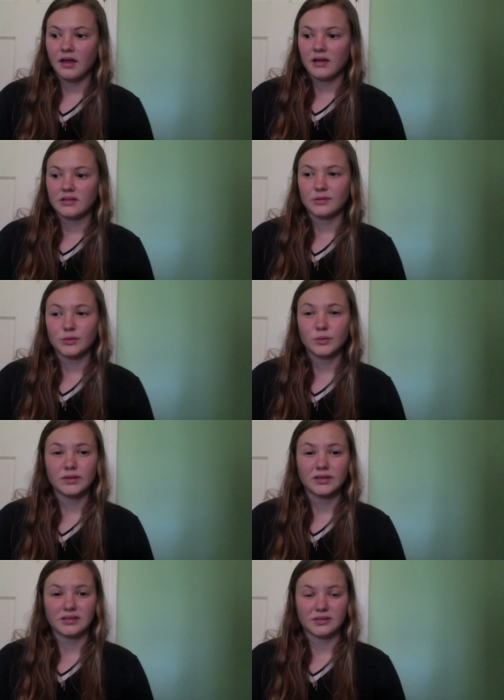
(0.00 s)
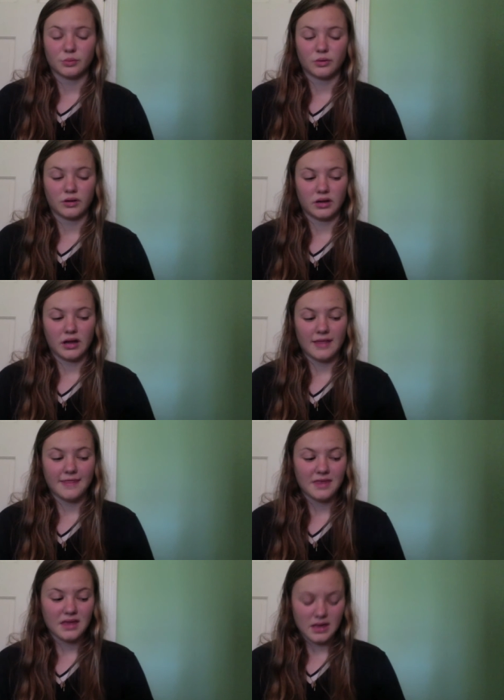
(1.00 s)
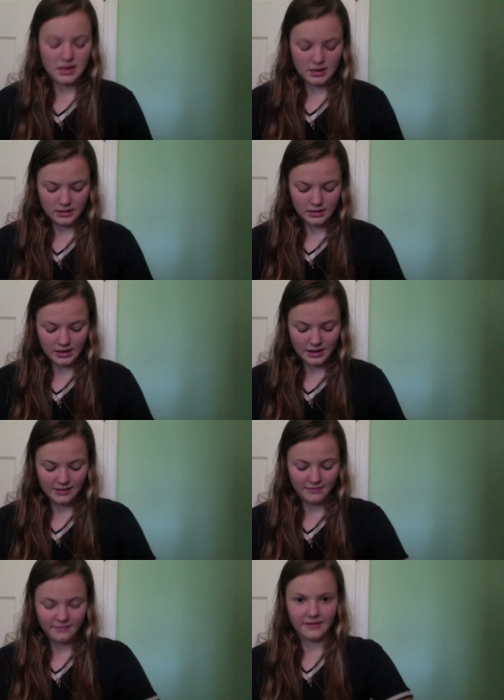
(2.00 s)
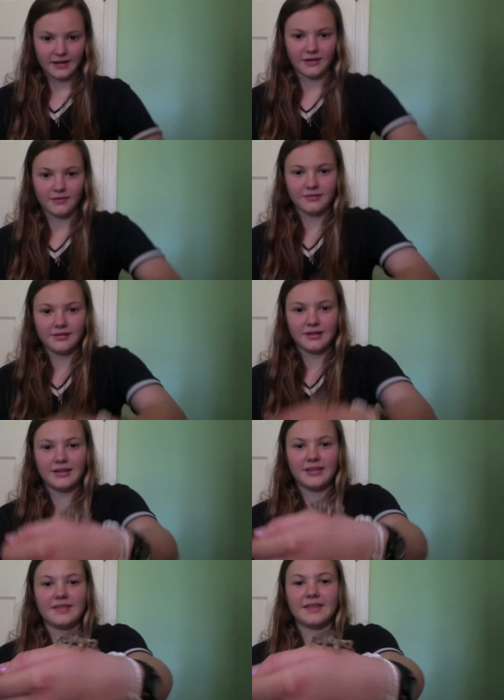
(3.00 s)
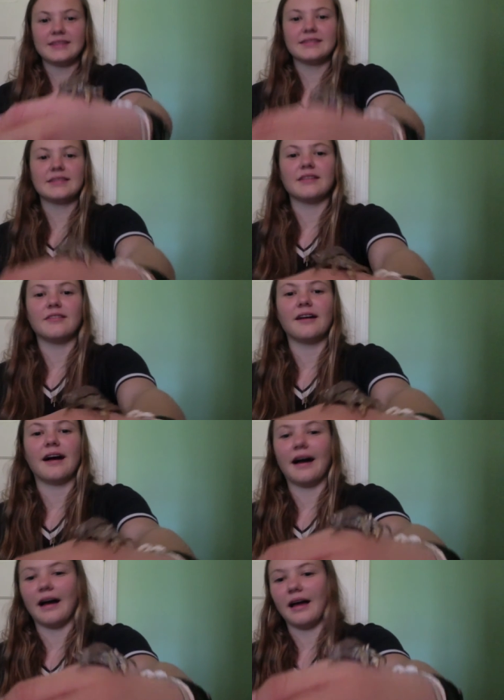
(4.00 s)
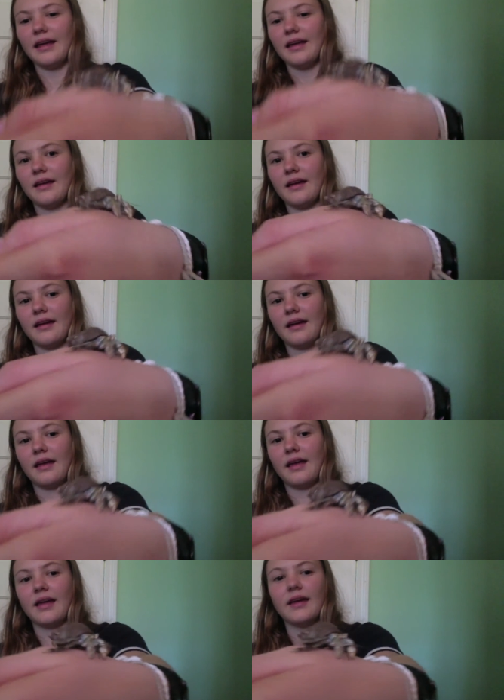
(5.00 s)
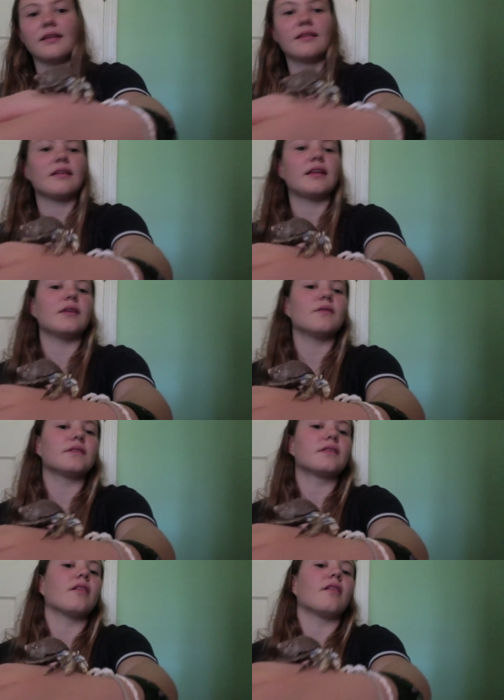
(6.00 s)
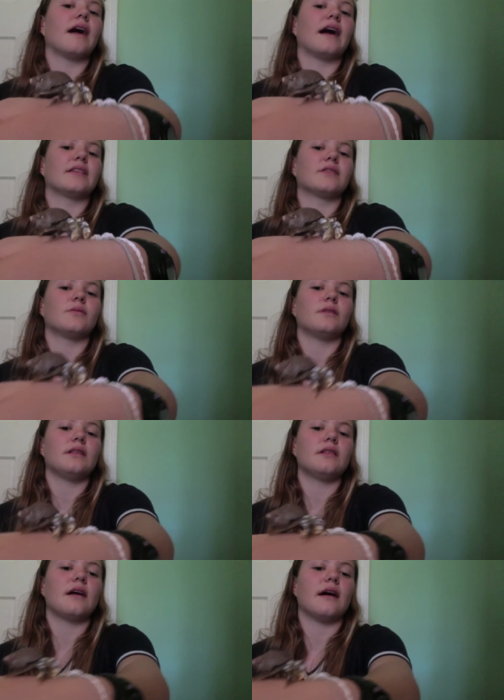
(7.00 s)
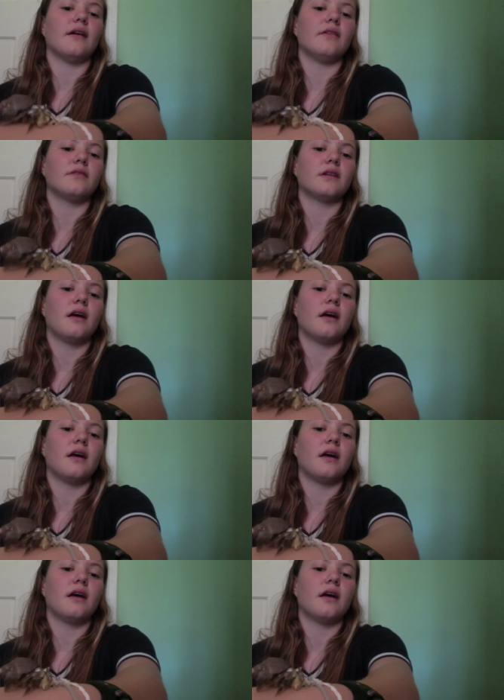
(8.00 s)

So I was really disappointed. And then I found this little guy, and he was the last one left,